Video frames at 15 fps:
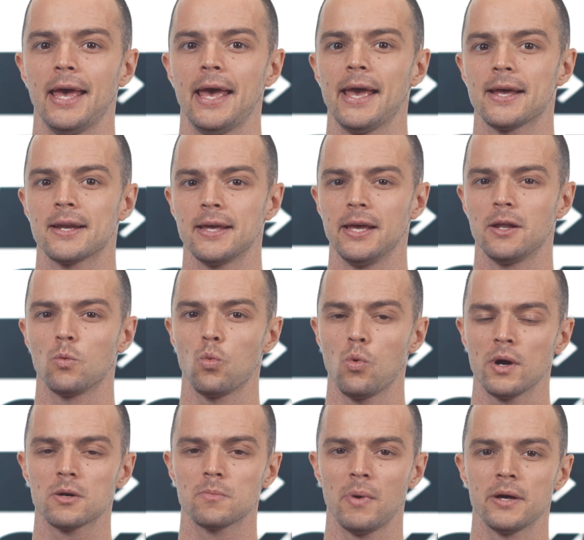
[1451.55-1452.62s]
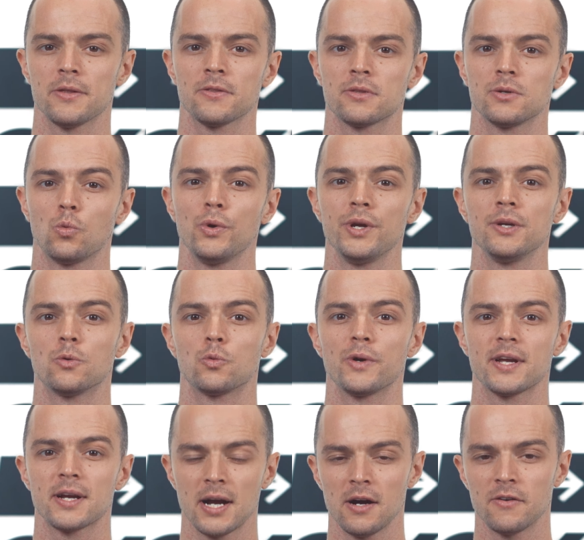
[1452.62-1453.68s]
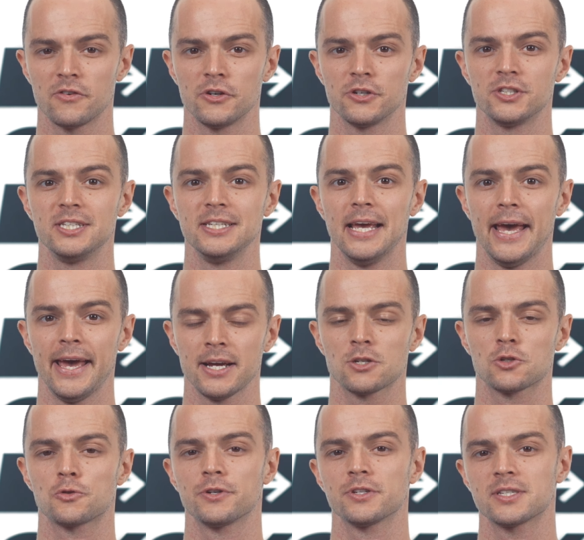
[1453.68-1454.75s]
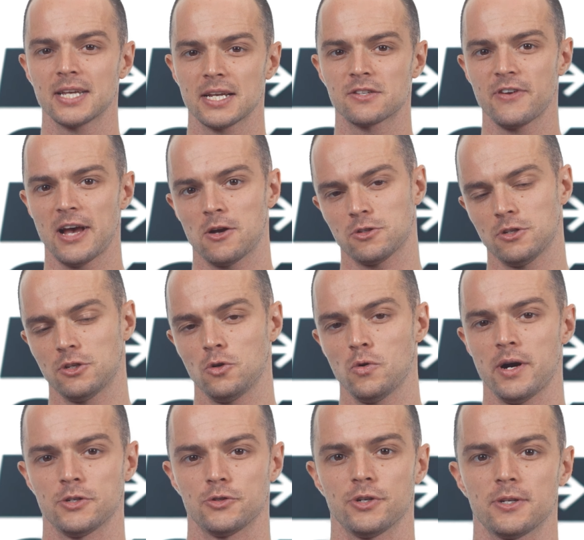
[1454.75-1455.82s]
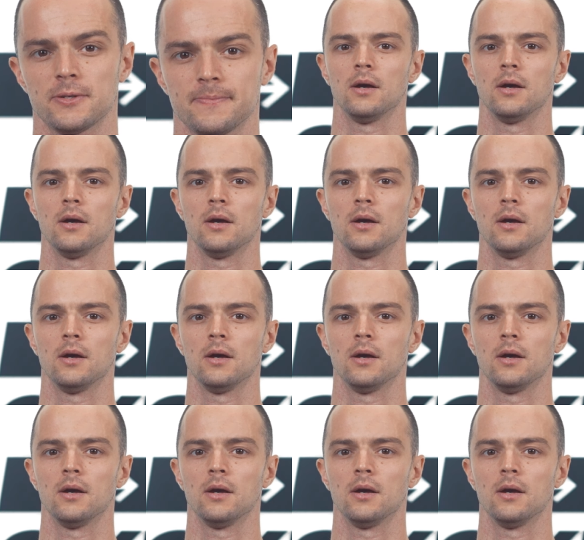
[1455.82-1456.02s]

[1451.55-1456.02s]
and in one month, we recovered the extra 6,200.